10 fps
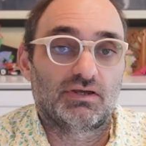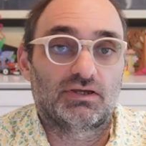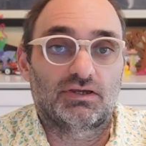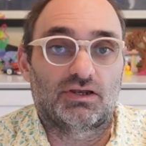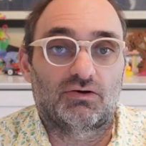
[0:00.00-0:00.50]

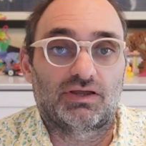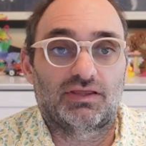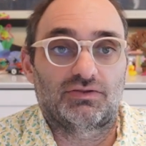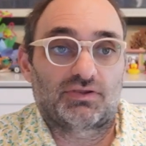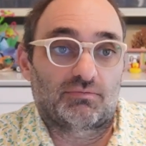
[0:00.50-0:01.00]
and
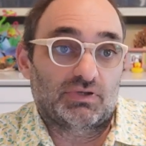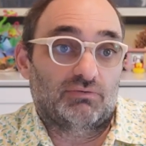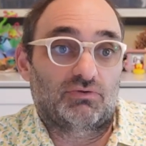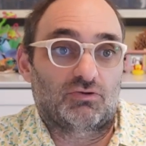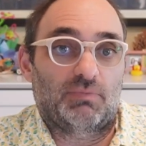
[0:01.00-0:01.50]
then sometimes
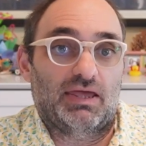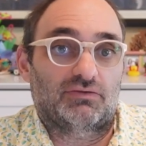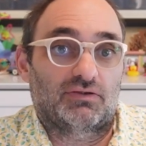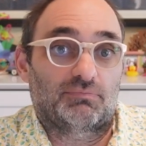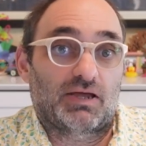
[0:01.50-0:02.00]
there's banks
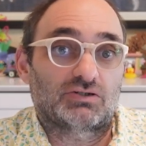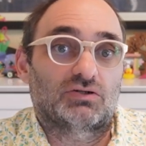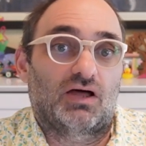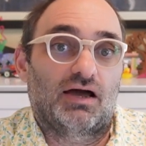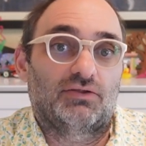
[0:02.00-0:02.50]
that
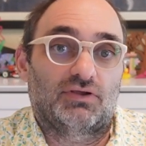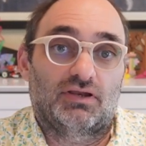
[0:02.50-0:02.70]
specialize in